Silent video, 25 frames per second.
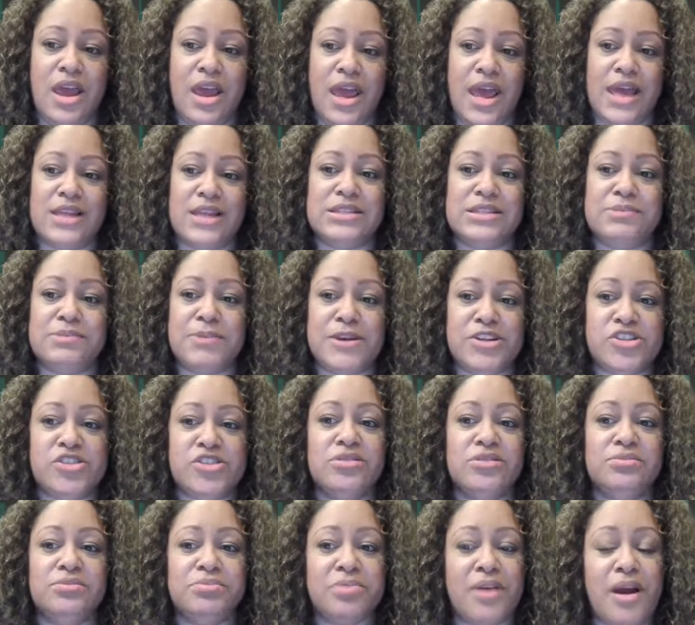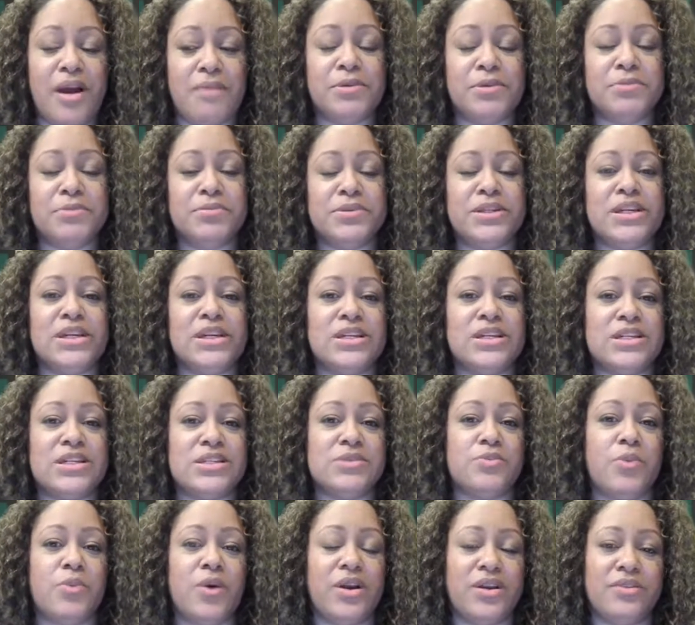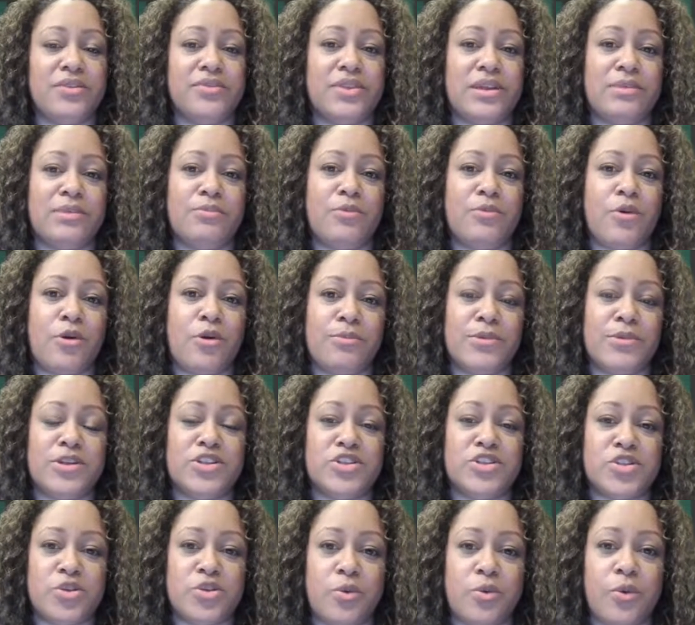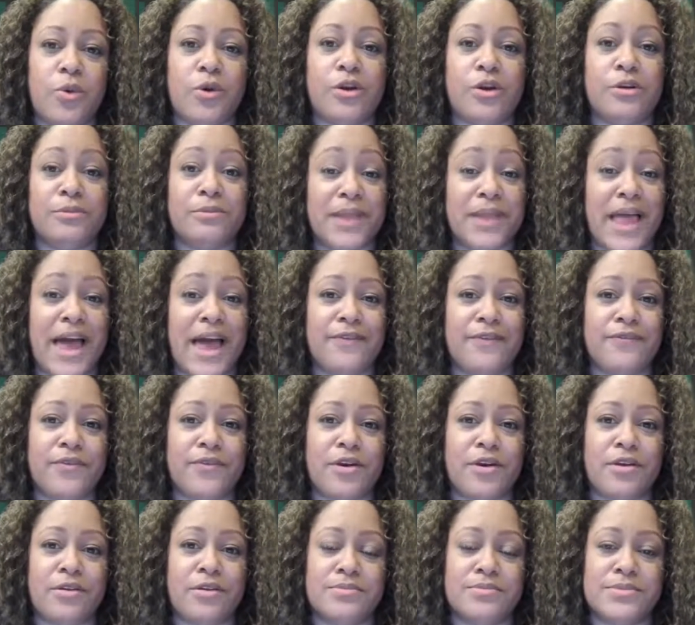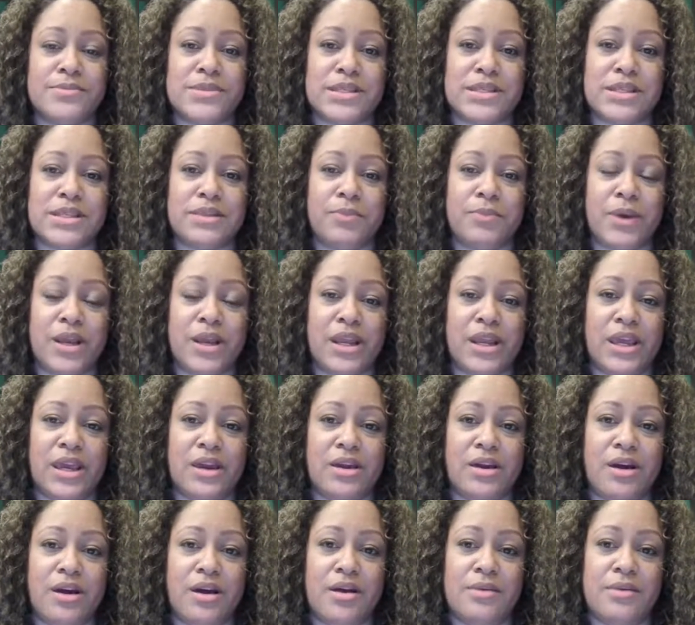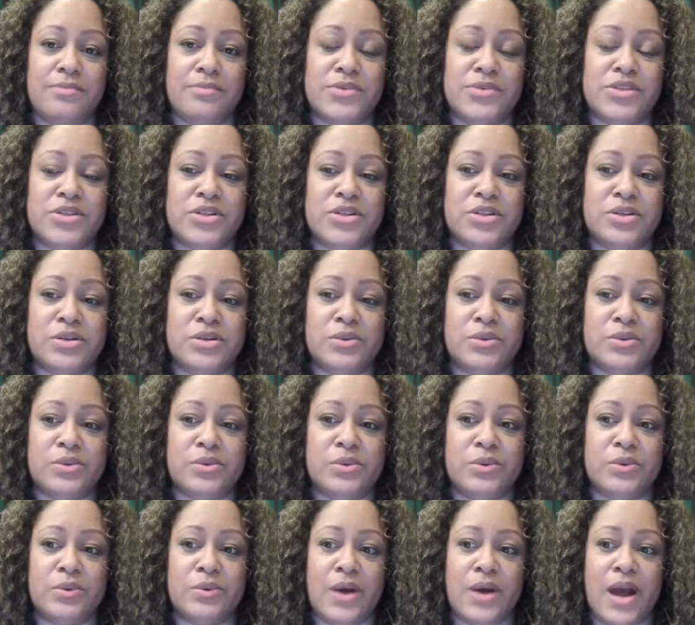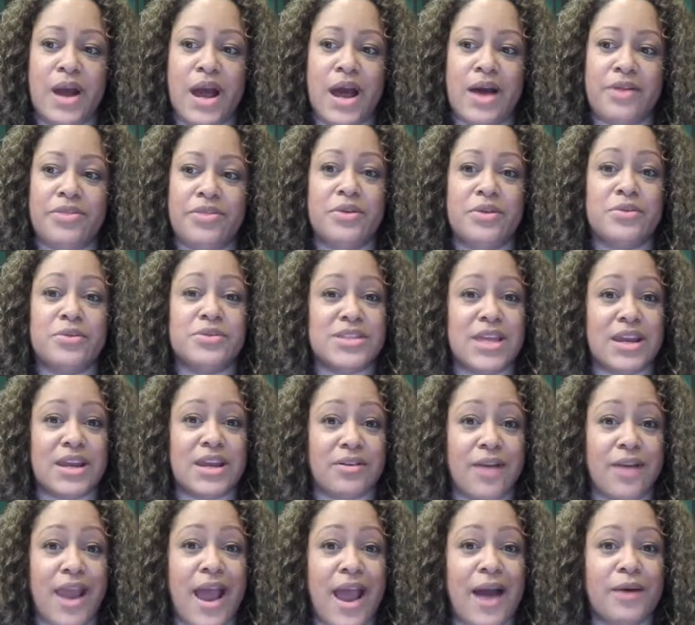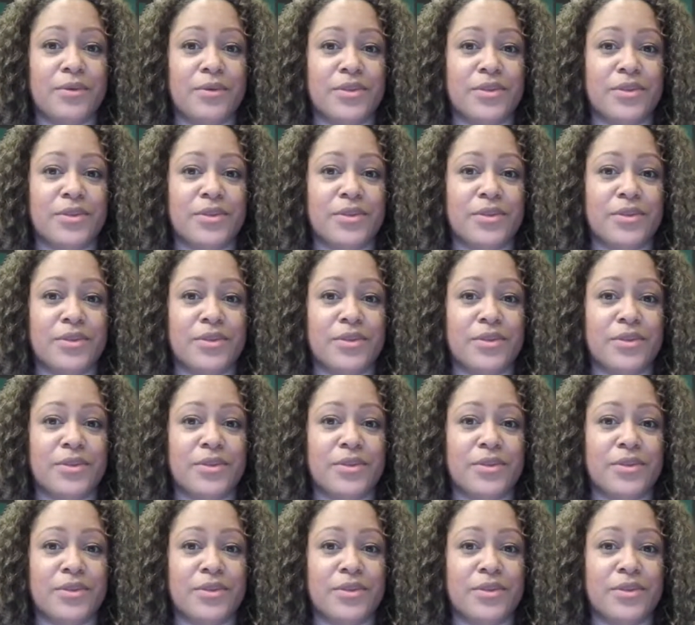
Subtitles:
And spatial probably is one of the more mature platforms when it comes to those that are out